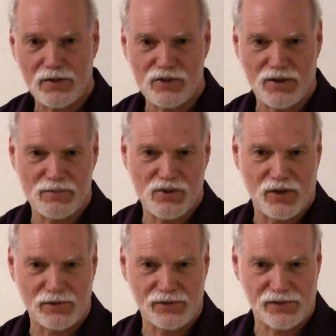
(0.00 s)
Jim
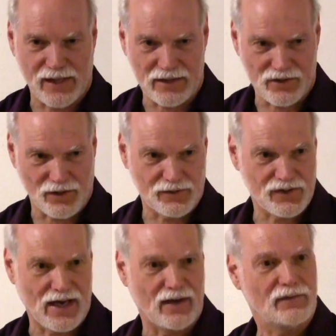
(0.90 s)
Jones at
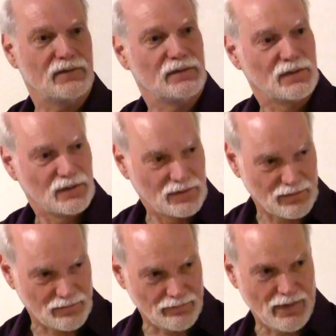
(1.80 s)
Jonestown
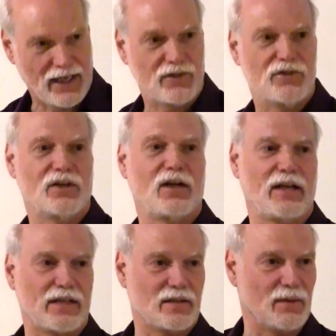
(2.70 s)
managed to
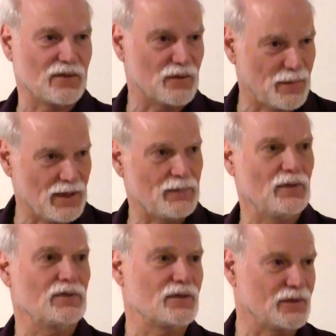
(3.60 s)
collect a bunch of
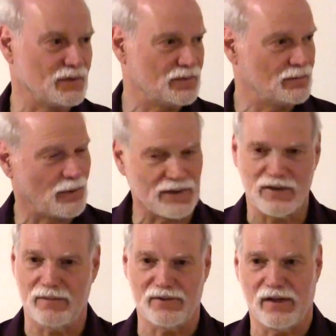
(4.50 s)
people to
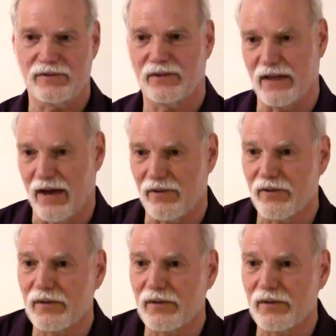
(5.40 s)
poison themselves to death.